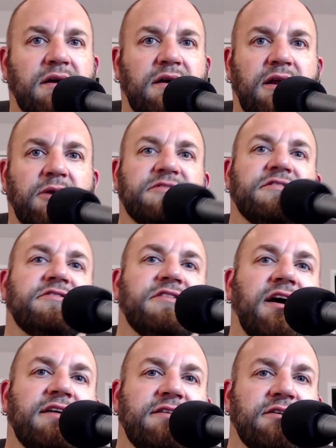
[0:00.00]
Now, is this the
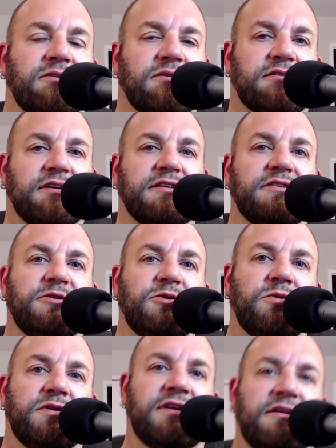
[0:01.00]
ideal thing to do
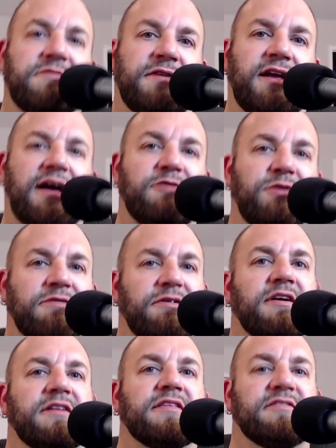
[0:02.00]
with an end fed half wave
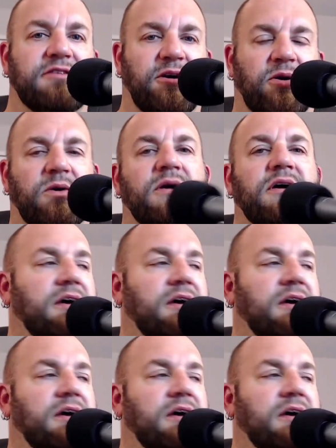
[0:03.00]
like this? No.